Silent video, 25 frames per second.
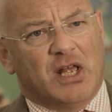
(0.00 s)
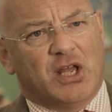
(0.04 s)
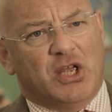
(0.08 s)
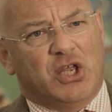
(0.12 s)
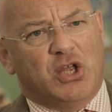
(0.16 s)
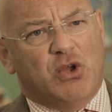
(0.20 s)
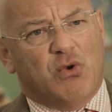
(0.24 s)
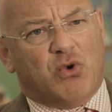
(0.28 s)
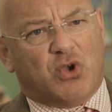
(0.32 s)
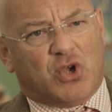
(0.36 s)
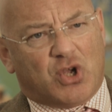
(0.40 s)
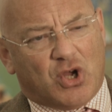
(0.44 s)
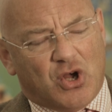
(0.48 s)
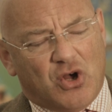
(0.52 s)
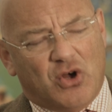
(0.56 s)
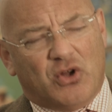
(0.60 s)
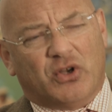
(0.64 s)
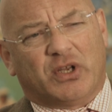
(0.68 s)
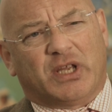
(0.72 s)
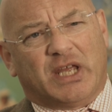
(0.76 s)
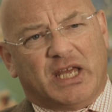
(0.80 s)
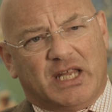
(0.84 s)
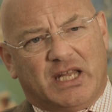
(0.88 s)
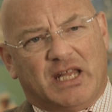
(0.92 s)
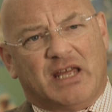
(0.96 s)
you can't
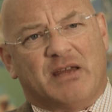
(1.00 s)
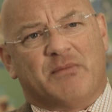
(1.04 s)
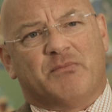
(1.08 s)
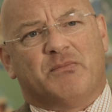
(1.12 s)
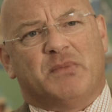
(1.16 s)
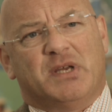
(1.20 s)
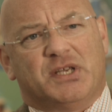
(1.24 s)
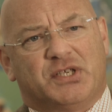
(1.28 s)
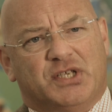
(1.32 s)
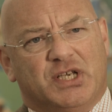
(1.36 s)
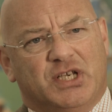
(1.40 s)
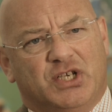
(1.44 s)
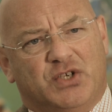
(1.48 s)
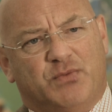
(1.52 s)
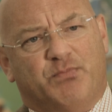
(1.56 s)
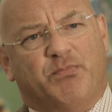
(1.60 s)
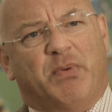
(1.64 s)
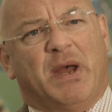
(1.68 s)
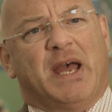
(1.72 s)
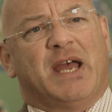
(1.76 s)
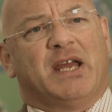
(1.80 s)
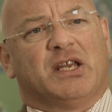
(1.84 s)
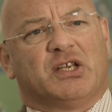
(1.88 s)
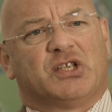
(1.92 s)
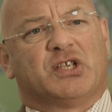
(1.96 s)
get that message
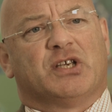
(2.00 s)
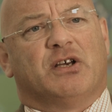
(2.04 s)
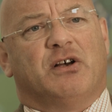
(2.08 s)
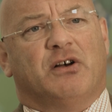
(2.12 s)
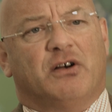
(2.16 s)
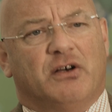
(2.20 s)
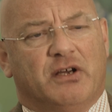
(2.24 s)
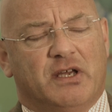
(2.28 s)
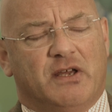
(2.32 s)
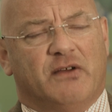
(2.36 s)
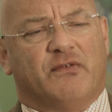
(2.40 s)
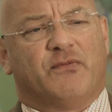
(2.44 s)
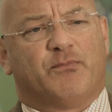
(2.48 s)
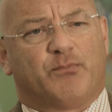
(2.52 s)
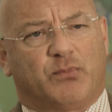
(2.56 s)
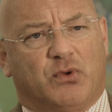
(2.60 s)
back to higher